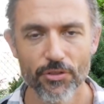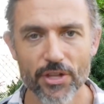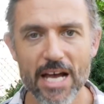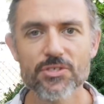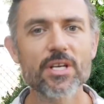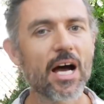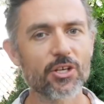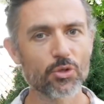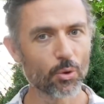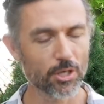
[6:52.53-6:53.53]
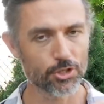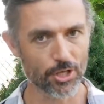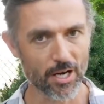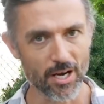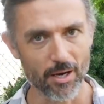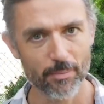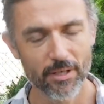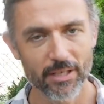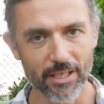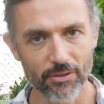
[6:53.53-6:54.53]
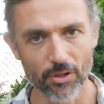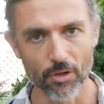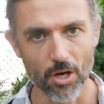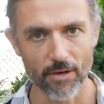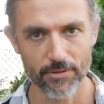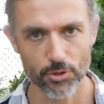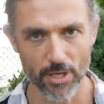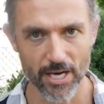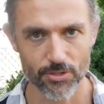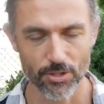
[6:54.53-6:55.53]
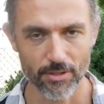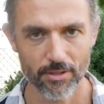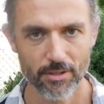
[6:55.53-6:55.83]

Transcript: That's not your job in the law of attraction.